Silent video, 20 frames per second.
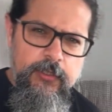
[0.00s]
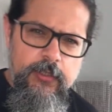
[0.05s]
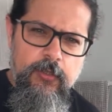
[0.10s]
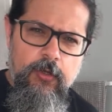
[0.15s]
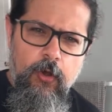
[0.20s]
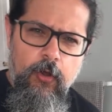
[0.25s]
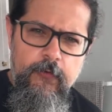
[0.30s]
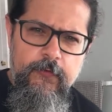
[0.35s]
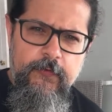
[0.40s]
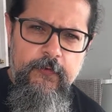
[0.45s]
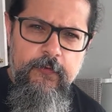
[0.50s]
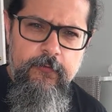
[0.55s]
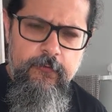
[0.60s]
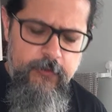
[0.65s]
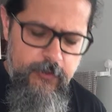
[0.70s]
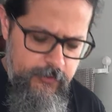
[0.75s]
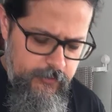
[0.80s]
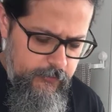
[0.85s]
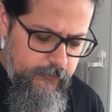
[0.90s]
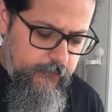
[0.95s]

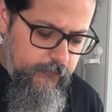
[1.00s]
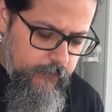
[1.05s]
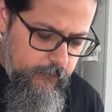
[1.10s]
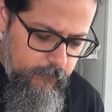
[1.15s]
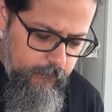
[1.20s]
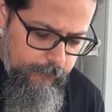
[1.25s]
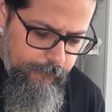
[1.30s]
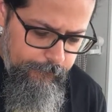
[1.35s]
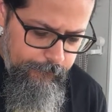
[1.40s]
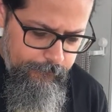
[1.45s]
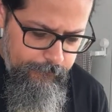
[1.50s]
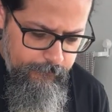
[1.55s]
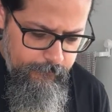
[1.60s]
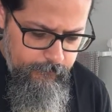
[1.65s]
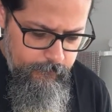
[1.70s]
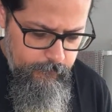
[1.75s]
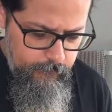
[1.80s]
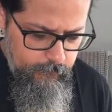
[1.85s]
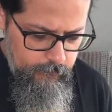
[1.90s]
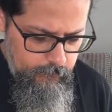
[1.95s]
concentrated, so
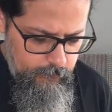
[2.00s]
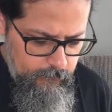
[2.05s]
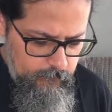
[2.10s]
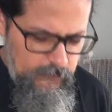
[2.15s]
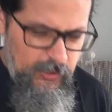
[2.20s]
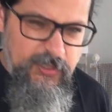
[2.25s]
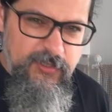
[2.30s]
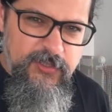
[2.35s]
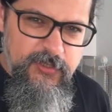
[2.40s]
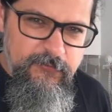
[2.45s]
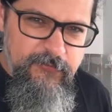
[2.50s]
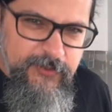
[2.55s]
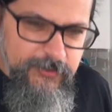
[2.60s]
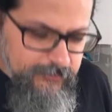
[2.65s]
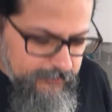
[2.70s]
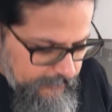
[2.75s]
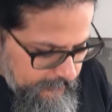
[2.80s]
actually forget